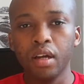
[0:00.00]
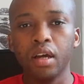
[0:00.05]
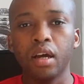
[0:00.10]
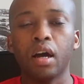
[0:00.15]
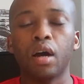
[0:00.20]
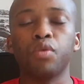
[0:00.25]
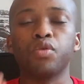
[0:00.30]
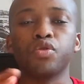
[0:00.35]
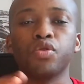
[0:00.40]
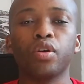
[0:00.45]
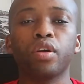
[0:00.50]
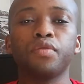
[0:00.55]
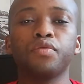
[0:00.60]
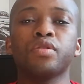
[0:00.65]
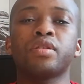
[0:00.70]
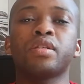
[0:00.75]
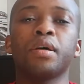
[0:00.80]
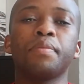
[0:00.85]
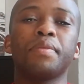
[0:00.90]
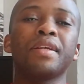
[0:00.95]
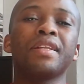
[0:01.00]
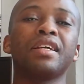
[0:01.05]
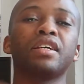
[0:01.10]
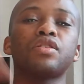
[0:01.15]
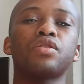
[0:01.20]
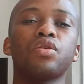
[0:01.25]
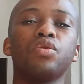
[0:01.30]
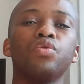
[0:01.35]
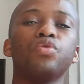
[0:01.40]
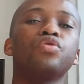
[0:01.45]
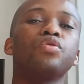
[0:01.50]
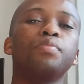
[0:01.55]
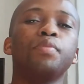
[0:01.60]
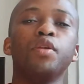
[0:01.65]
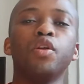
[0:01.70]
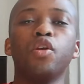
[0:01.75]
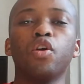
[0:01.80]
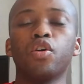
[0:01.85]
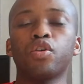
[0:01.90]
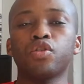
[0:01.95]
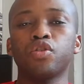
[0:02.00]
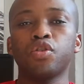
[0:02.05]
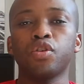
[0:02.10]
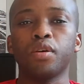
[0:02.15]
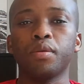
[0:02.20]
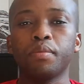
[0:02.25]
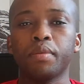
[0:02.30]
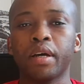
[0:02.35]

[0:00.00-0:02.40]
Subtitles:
I was looking for something that's going to be long term.